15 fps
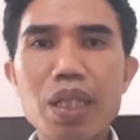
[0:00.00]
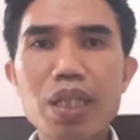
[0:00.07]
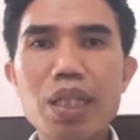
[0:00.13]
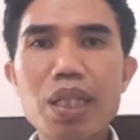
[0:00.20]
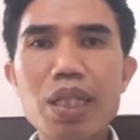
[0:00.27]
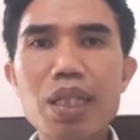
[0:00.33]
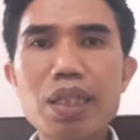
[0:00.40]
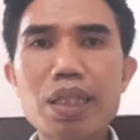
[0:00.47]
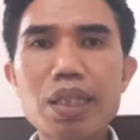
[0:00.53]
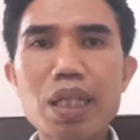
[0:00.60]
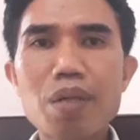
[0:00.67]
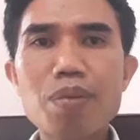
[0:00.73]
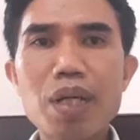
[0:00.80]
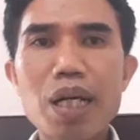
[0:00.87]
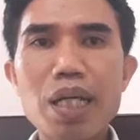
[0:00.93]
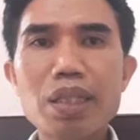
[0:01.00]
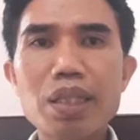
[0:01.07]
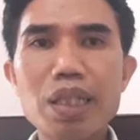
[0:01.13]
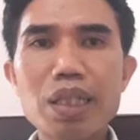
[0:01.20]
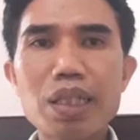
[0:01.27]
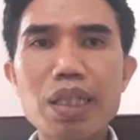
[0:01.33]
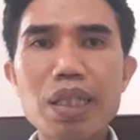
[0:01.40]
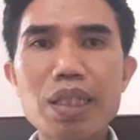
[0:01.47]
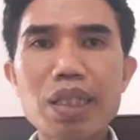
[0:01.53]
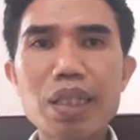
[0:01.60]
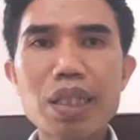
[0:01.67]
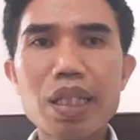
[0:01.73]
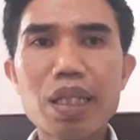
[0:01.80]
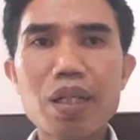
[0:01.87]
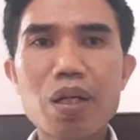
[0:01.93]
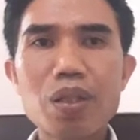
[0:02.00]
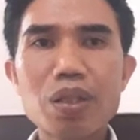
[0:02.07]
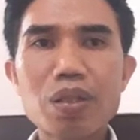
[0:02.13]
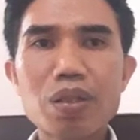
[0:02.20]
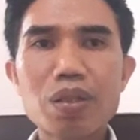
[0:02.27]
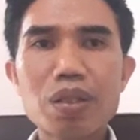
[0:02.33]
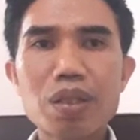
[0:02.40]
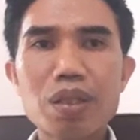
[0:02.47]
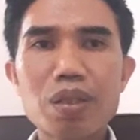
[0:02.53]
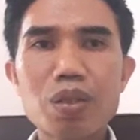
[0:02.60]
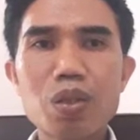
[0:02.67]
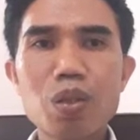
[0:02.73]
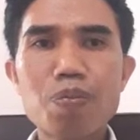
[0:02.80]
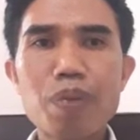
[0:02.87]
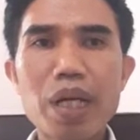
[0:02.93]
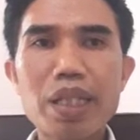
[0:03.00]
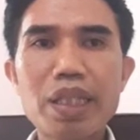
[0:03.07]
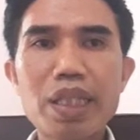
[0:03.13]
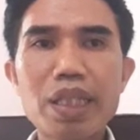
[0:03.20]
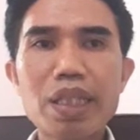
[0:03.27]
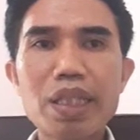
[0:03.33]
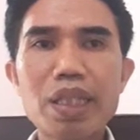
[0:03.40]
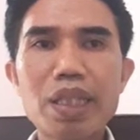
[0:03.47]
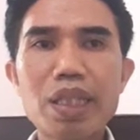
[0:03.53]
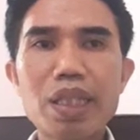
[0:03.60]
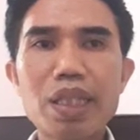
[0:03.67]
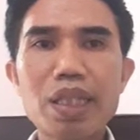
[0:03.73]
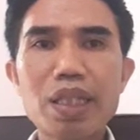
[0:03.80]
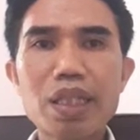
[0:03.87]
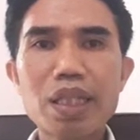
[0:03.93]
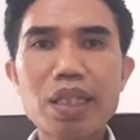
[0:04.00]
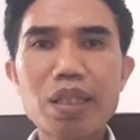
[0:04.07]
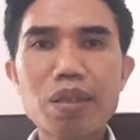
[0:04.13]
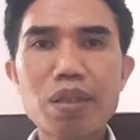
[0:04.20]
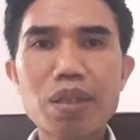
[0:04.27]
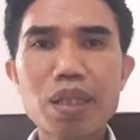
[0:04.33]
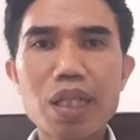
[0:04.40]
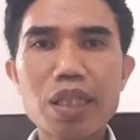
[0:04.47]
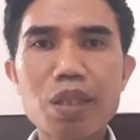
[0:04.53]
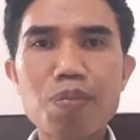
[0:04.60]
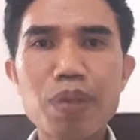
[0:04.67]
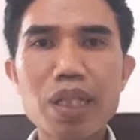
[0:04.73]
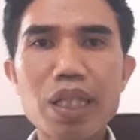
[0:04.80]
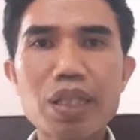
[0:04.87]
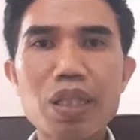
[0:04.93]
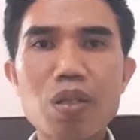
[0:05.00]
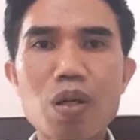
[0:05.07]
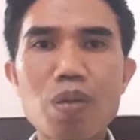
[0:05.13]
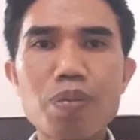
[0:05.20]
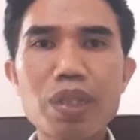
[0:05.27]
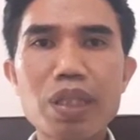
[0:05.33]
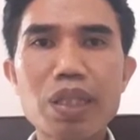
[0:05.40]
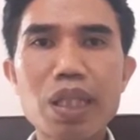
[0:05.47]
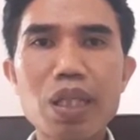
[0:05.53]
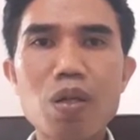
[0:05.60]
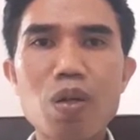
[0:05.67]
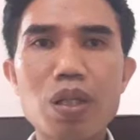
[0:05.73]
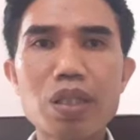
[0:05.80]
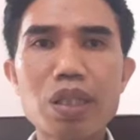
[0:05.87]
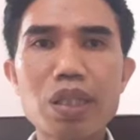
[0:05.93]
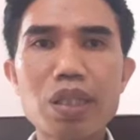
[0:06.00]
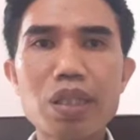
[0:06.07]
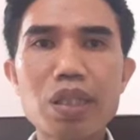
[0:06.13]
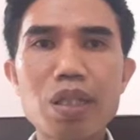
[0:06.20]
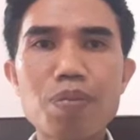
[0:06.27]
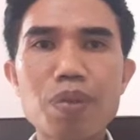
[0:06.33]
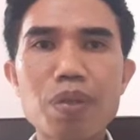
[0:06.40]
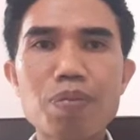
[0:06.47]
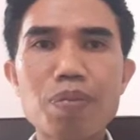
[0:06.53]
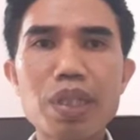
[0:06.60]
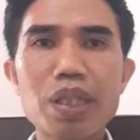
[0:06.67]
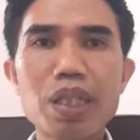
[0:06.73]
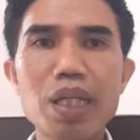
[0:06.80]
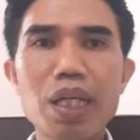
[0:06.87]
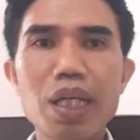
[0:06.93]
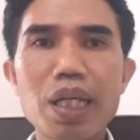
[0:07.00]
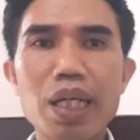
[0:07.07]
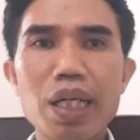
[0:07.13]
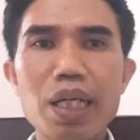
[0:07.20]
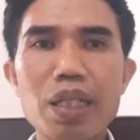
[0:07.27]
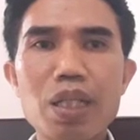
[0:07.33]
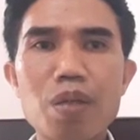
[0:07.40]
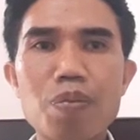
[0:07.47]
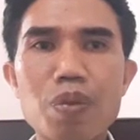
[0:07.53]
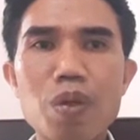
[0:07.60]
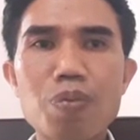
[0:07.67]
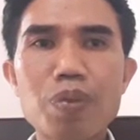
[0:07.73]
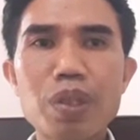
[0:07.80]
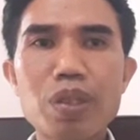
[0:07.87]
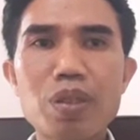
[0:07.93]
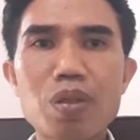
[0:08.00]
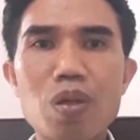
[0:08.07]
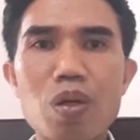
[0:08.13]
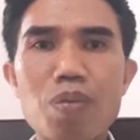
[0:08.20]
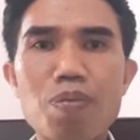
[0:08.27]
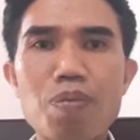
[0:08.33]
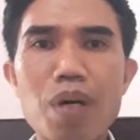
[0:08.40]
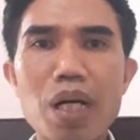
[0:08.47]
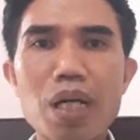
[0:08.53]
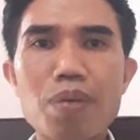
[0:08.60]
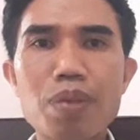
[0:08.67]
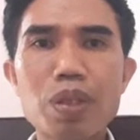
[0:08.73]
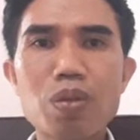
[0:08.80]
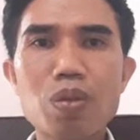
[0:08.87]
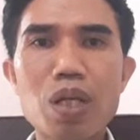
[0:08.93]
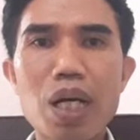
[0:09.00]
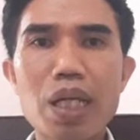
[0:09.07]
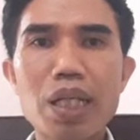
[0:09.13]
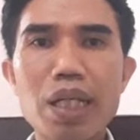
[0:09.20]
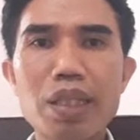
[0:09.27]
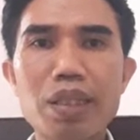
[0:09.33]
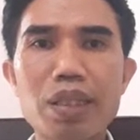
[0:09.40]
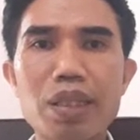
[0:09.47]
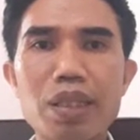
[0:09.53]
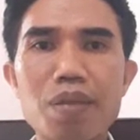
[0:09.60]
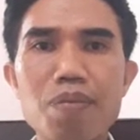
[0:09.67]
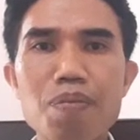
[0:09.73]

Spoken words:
The discriminant analysis is carried out to predict the classification of district or cities development in the province of Bangka Belitung Islands